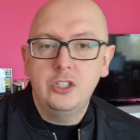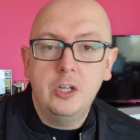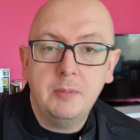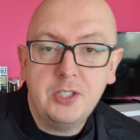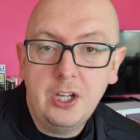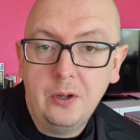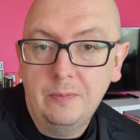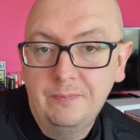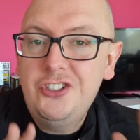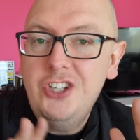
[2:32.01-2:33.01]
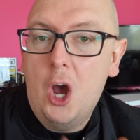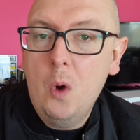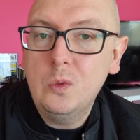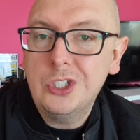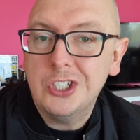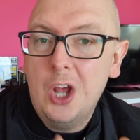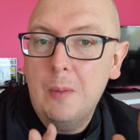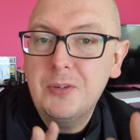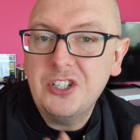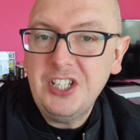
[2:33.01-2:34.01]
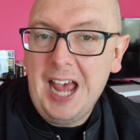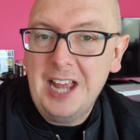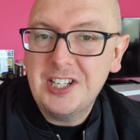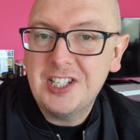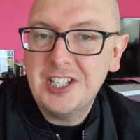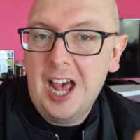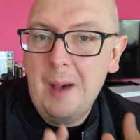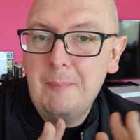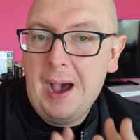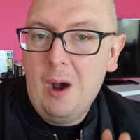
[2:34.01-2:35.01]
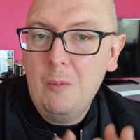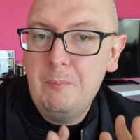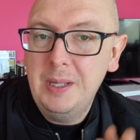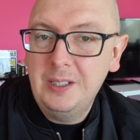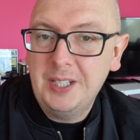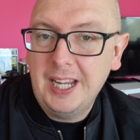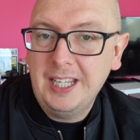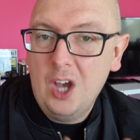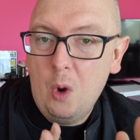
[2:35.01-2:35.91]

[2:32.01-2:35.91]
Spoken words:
Number two, don't obsess about building a